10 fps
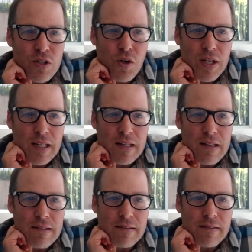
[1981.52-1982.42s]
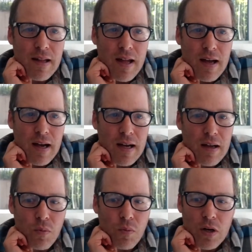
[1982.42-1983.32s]
joining us.
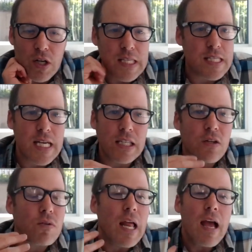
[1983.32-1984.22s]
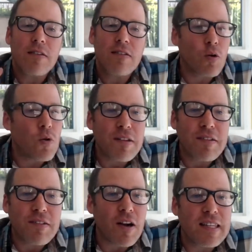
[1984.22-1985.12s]
Uh, we're continuing, school is
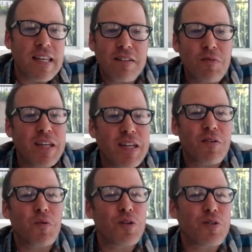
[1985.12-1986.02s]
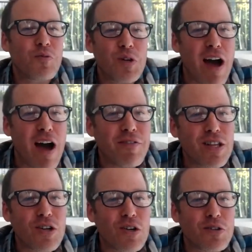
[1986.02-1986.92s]
starting next week, so we'll, we'll have a
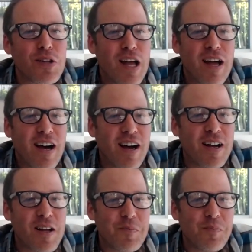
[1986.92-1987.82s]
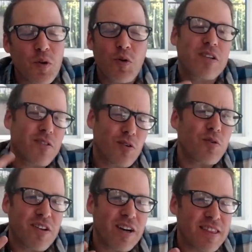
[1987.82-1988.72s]
little, um, or school
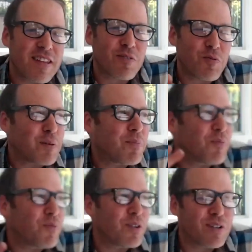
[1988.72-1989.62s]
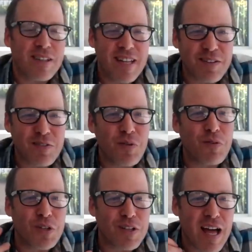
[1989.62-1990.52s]
starting this week, but we'll, next week
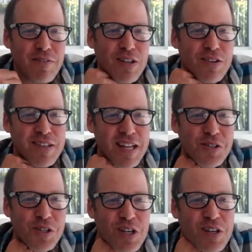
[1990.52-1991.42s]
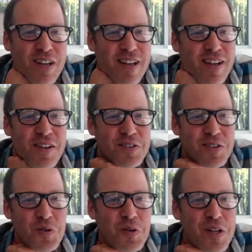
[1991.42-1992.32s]
we'll have a little session on
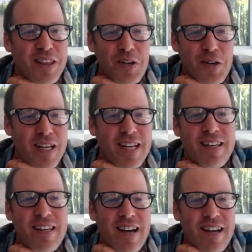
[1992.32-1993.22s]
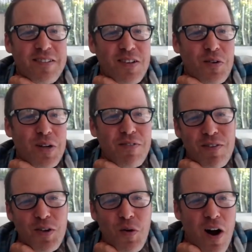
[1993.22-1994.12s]
school and learning. Uh, so even
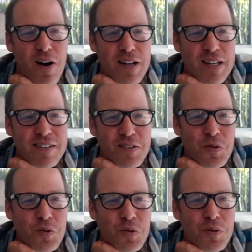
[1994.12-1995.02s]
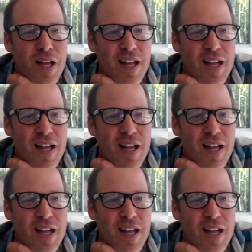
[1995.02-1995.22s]
if you are in school,